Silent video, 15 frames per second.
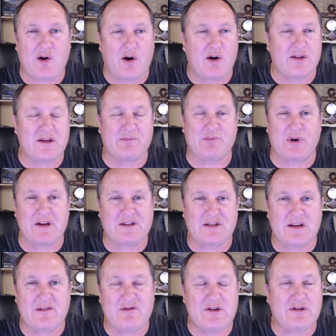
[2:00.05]
car that breaks
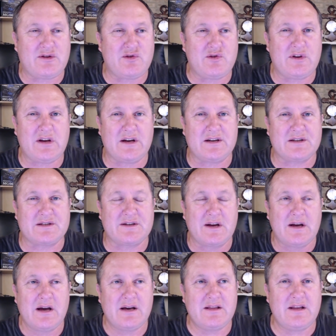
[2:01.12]
every 2 years,
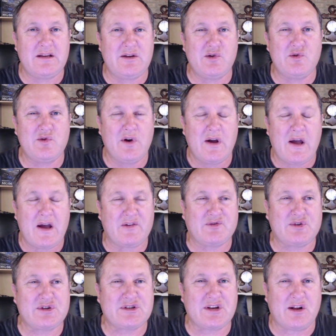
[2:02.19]
and then you have
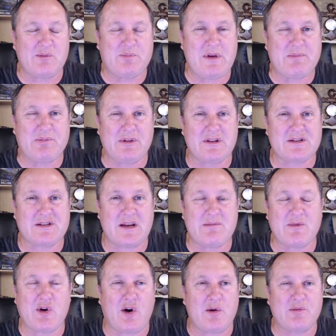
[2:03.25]
to sell people the
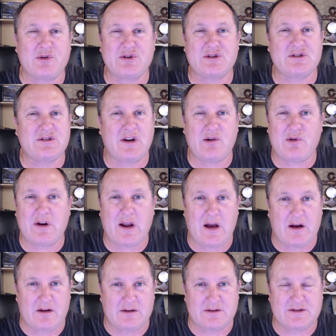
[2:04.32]
same car because there's no one
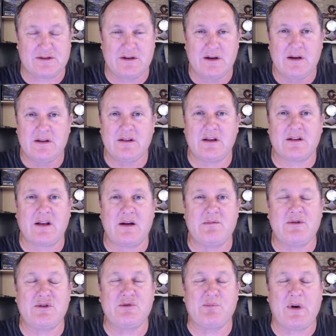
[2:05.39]
else that
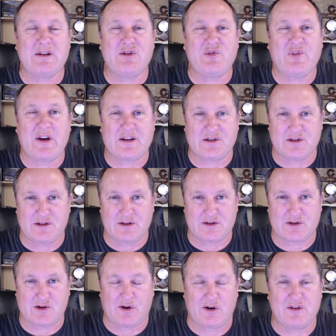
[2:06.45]
can manufacture
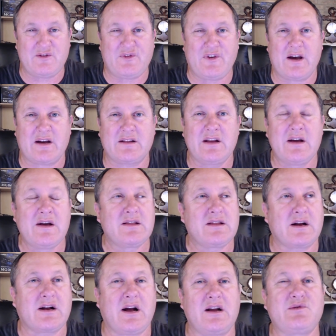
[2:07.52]
this car. In fact,
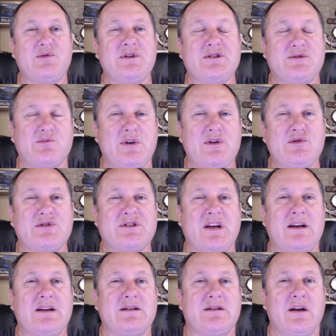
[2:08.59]
the countries where you
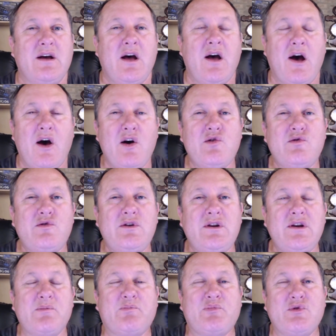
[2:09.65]
sell it
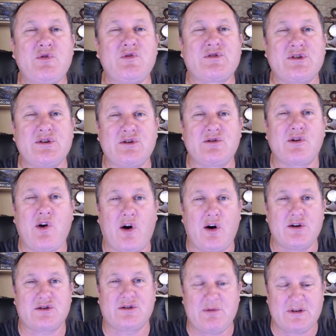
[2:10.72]
only approve certain
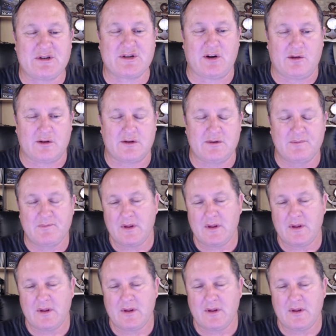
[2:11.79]
cars to be sold.